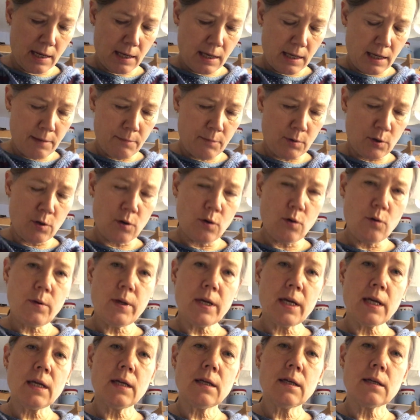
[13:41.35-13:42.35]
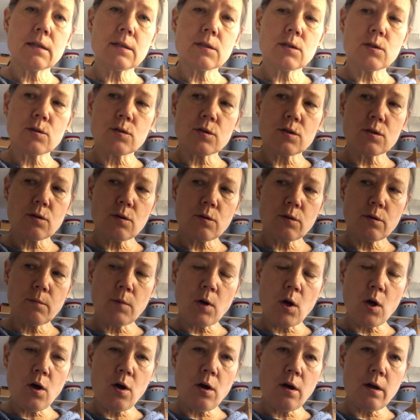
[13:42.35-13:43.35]
I am going to sew them
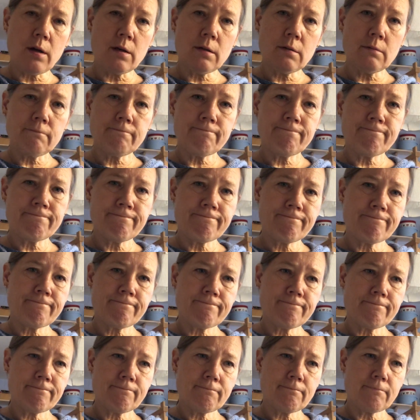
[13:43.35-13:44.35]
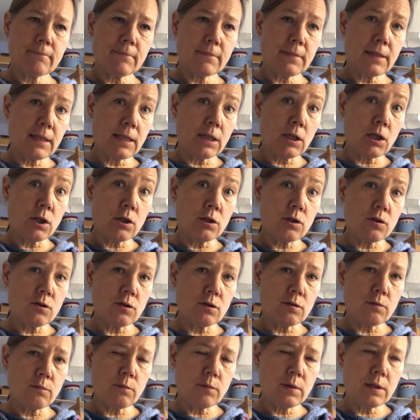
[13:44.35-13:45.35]
on in
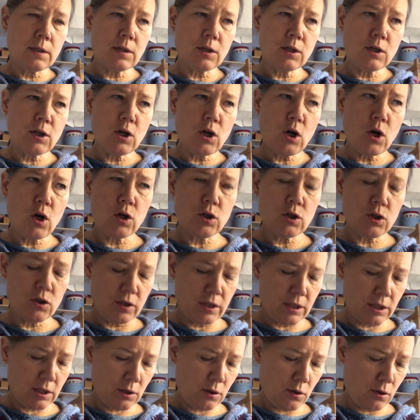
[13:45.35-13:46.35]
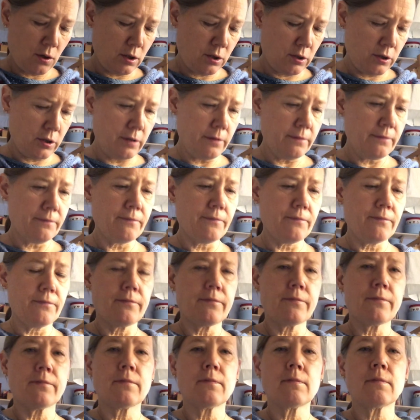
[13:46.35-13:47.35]
with a contrast color,
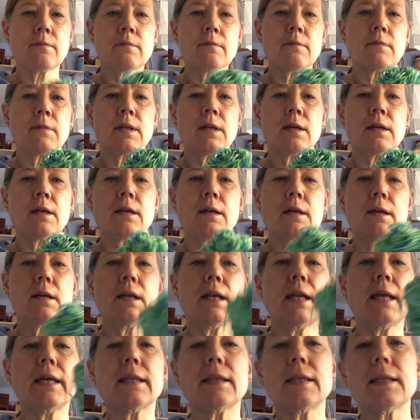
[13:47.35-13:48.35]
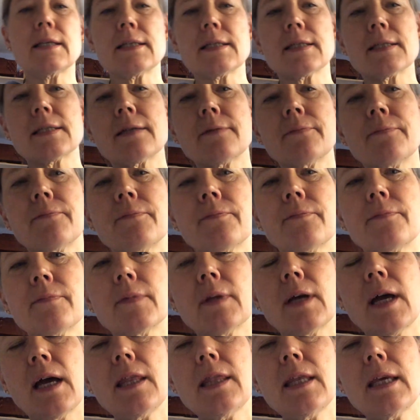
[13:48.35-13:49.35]
like this.
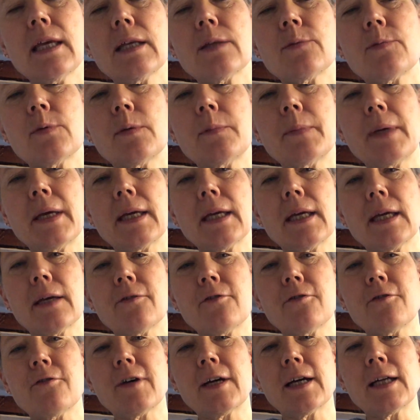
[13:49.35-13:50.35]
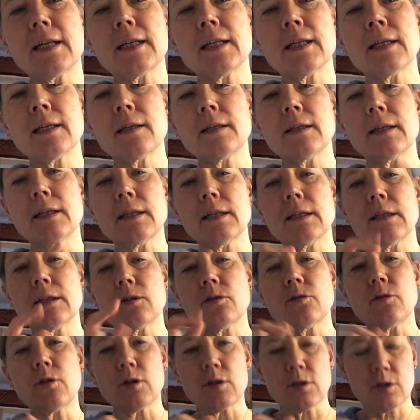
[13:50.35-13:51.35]
I think it will make a fun little
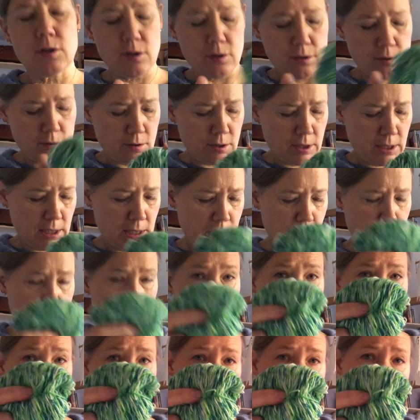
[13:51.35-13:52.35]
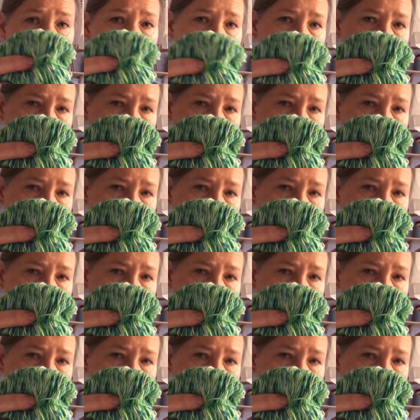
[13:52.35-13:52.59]
cross on each button.